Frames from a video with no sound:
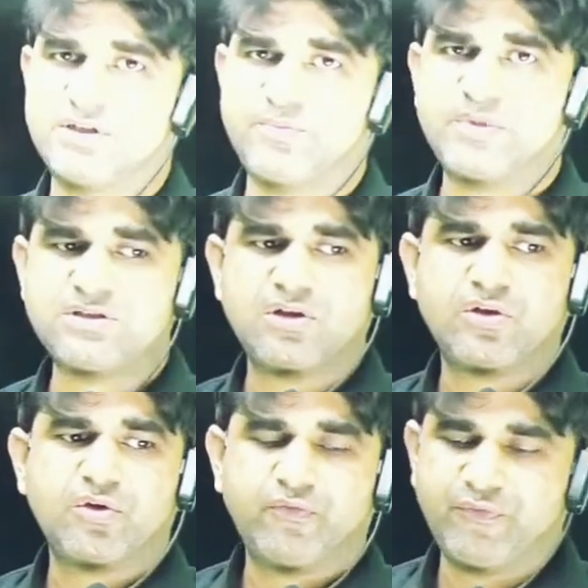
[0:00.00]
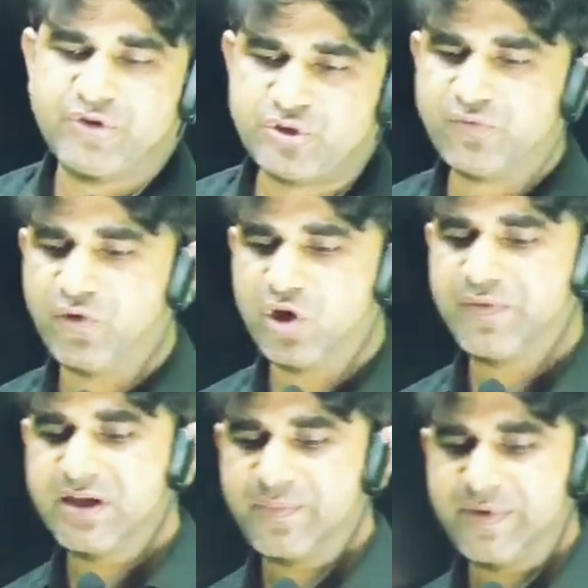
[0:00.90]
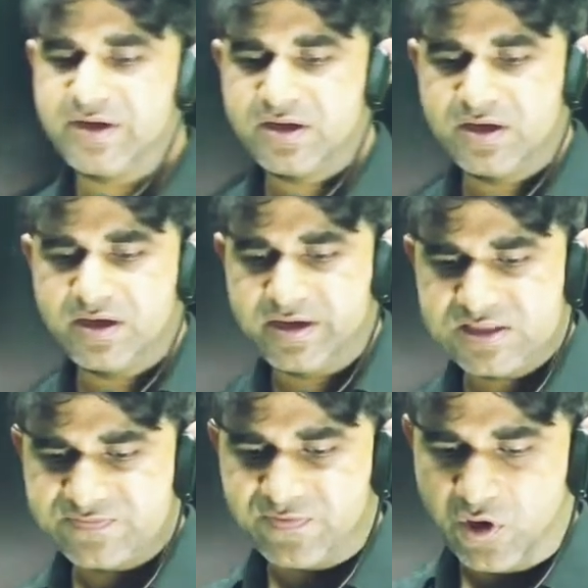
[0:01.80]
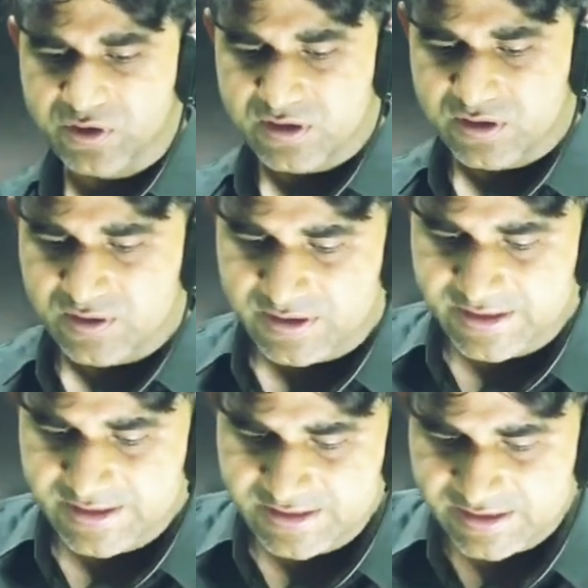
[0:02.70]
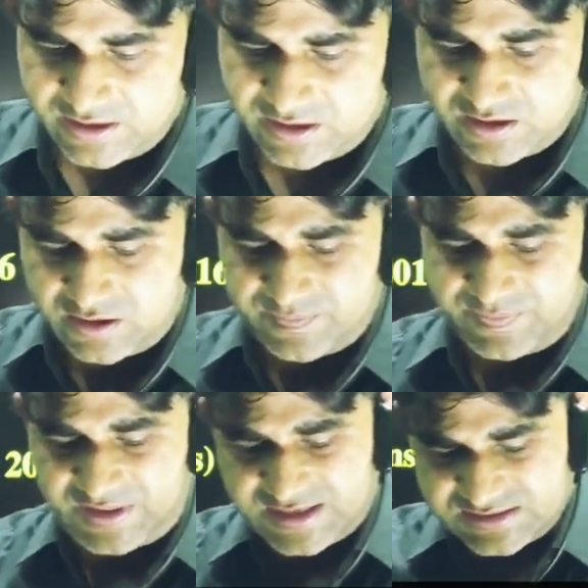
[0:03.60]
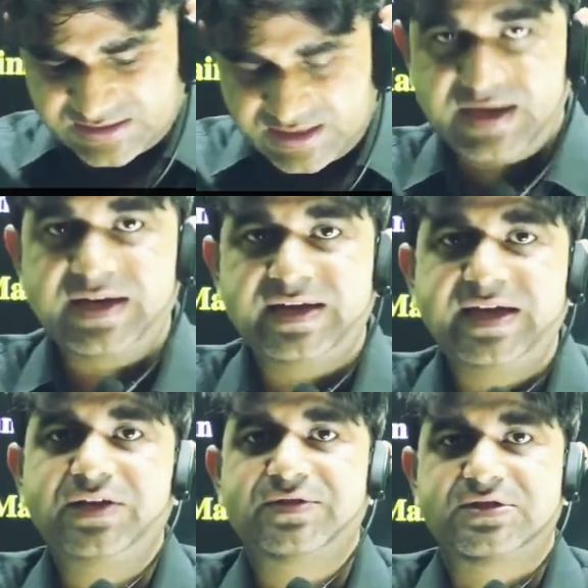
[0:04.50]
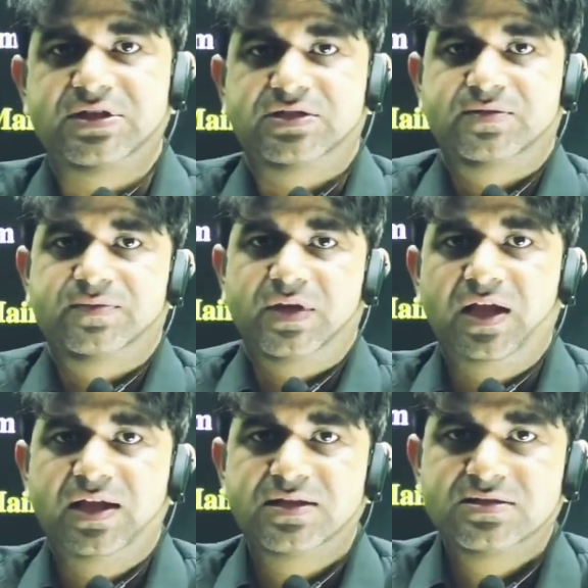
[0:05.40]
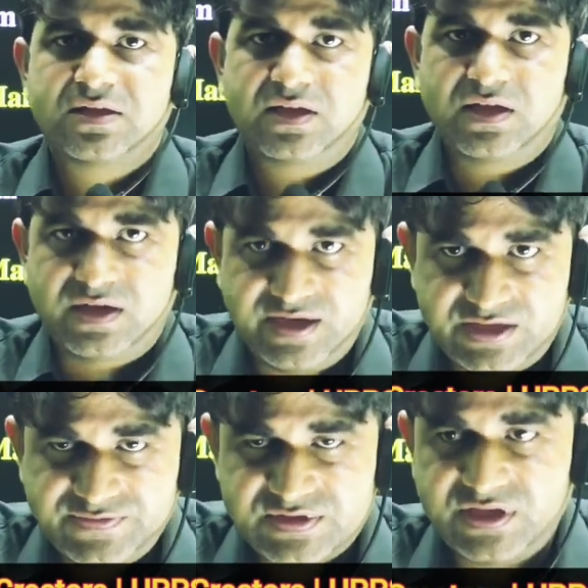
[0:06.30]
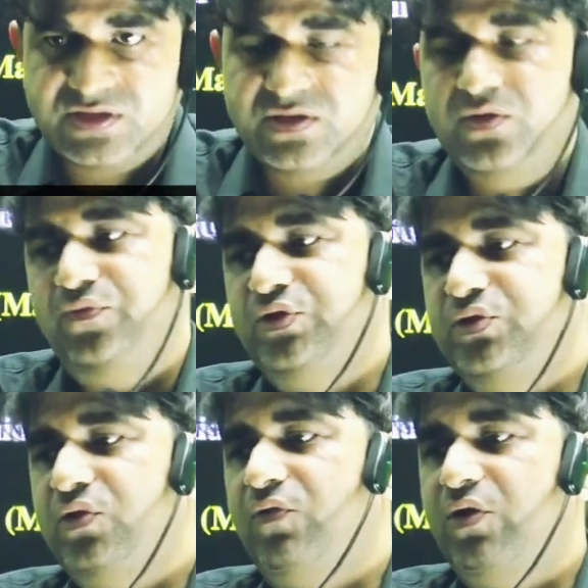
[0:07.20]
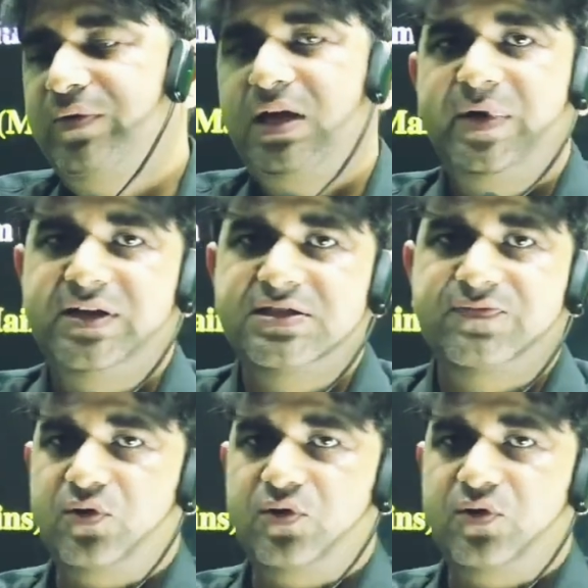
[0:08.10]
Means which of the following element is found in as native state? As native state, which of the following element is found?